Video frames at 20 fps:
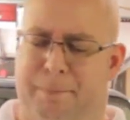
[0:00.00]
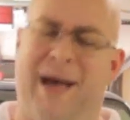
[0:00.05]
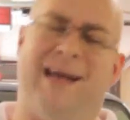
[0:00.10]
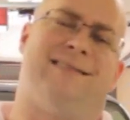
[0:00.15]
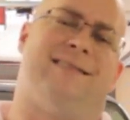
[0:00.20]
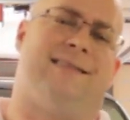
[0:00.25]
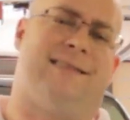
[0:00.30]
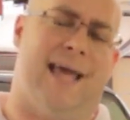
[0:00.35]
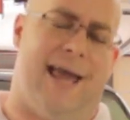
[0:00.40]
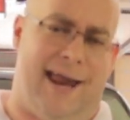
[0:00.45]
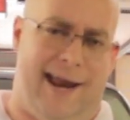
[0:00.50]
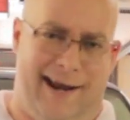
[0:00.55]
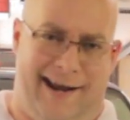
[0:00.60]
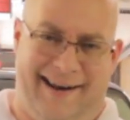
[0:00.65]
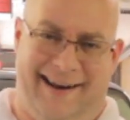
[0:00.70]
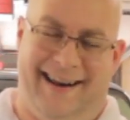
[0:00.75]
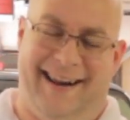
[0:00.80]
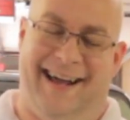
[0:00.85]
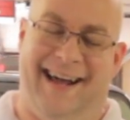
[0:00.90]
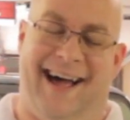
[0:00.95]
pet
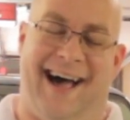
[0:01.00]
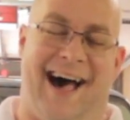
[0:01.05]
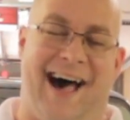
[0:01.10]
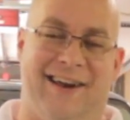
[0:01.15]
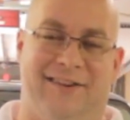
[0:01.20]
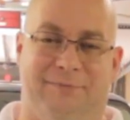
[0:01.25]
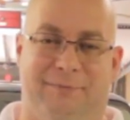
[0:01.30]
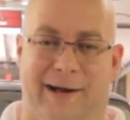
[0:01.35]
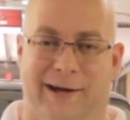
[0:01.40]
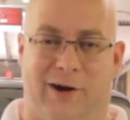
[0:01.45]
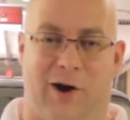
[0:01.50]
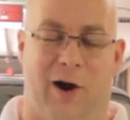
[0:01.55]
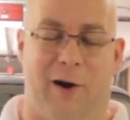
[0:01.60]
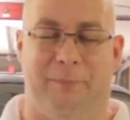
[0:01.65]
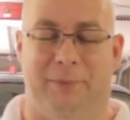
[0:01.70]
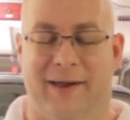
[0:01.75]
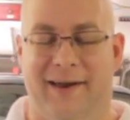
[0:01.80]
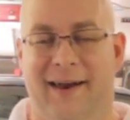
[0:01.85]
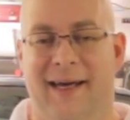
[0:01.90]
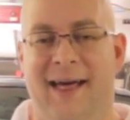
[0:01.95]
stain out of my
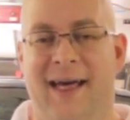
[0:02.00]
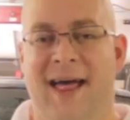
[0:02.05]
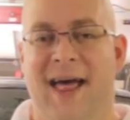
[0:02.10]
carpet,